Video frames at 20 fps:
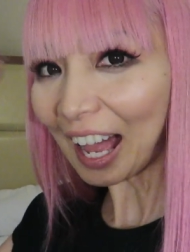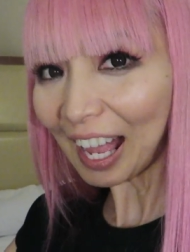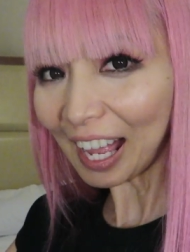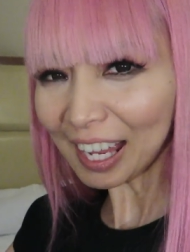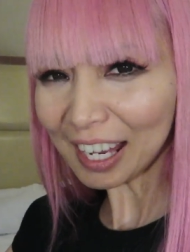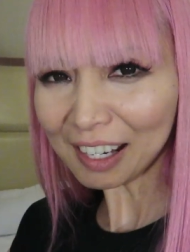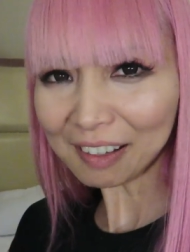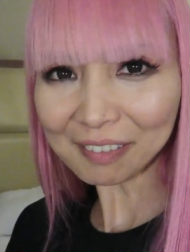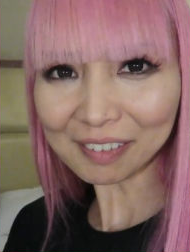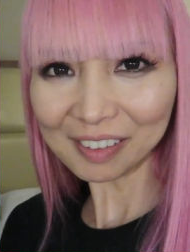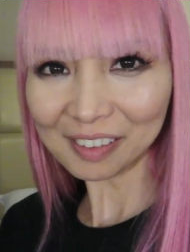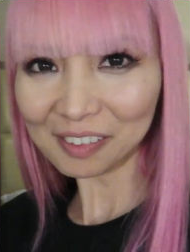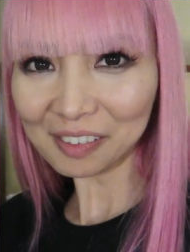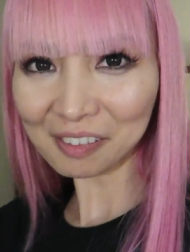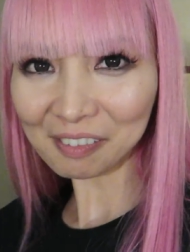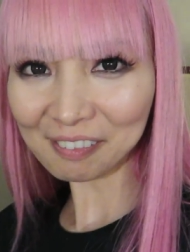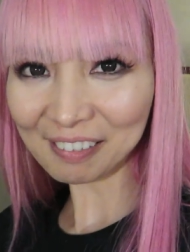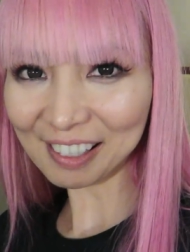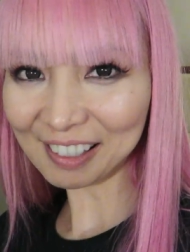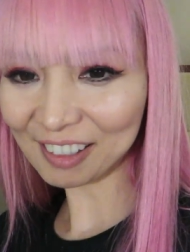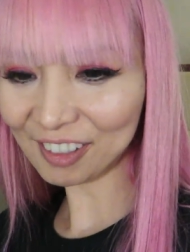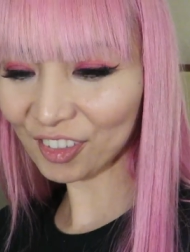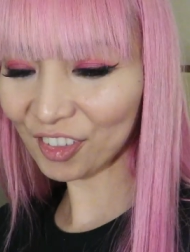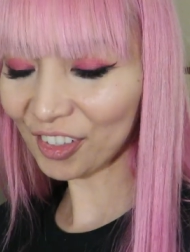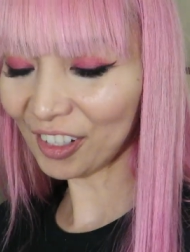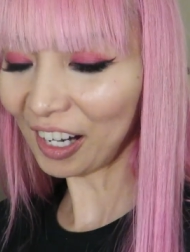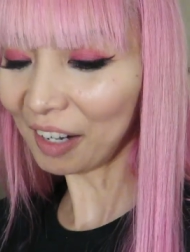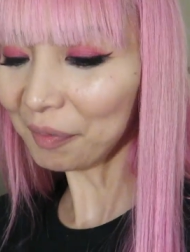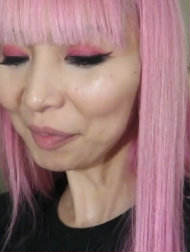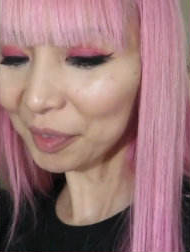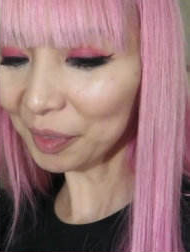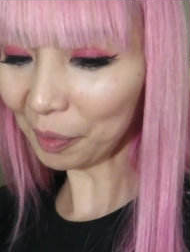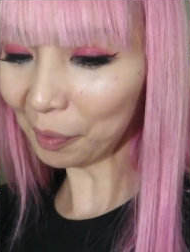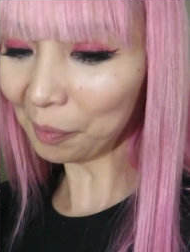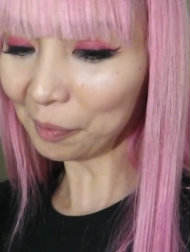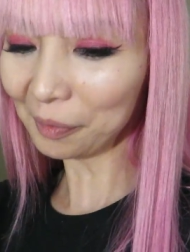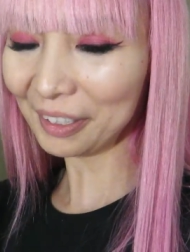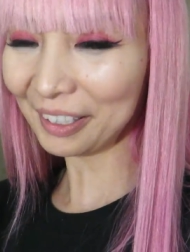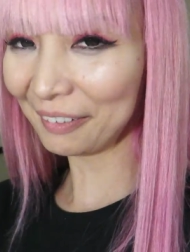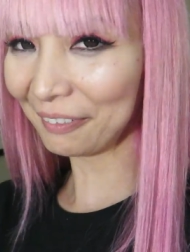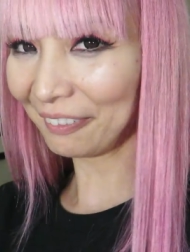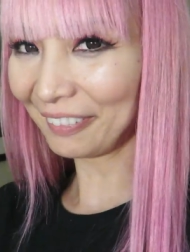I have a lot of energy. I'm totally